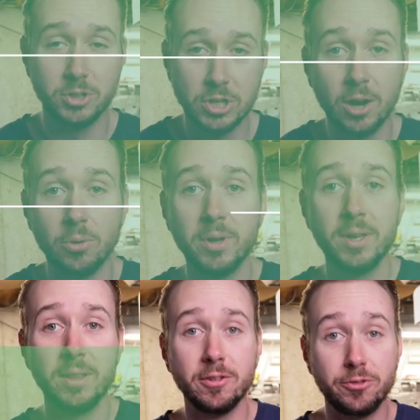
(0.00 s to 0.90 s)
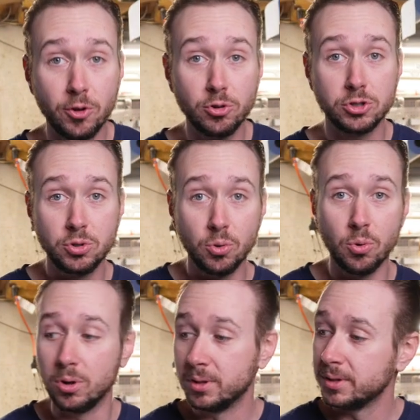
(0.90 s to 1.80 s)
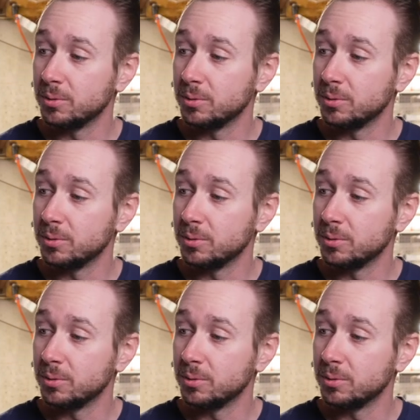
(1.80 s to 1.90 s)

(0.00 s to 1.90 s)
So the first tool,